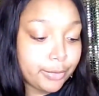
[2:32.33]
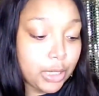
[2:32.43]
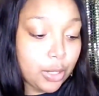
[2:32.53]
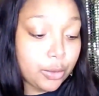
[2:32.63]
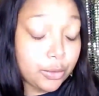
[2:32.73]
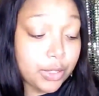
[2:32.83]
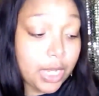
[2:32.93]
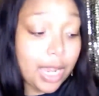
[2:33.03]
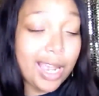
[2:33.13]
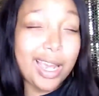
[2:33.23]

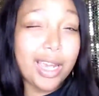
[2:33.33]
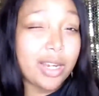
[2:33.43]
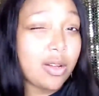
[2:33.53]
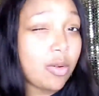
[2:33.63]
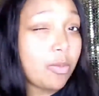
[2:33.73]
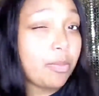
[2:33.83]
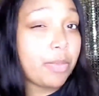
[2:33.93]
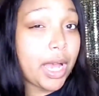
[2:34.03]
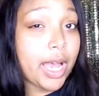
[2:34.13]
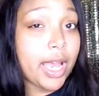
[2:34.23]
knows I
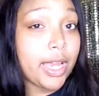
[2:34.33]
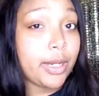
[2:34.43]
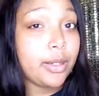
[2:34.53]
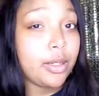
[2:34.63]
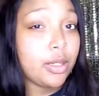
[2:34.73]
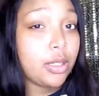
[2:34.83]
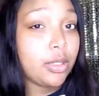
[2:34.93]
don't buy